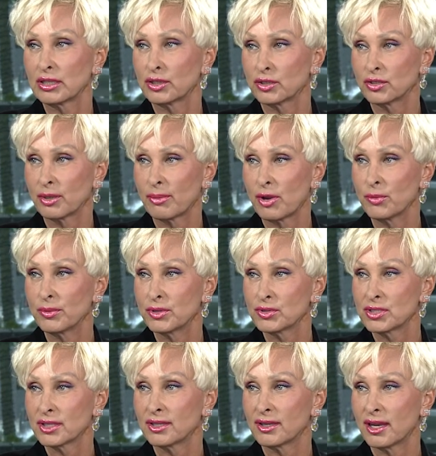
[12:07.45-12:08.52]
learn about
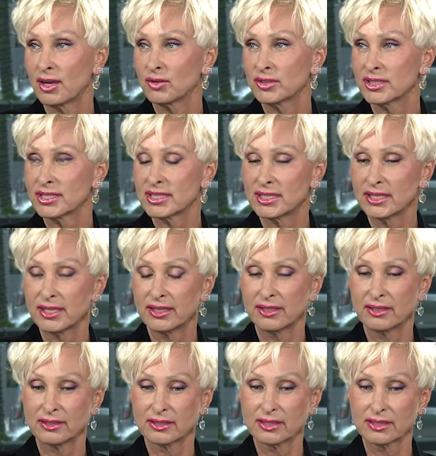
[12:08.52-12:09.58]
music and how they see it
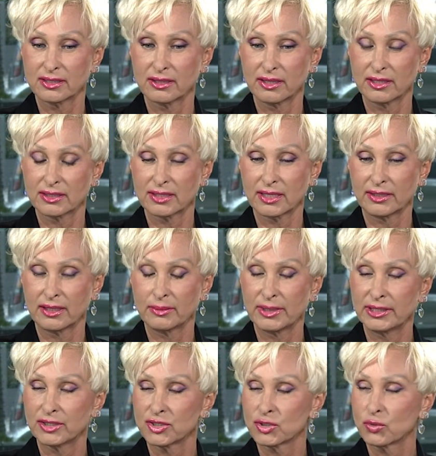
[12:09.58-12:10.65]
and things like that.
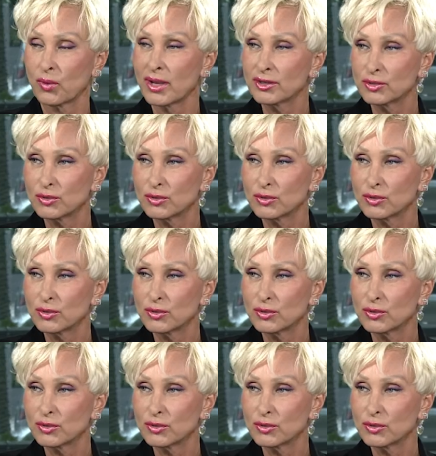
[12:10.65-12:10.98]
But there is one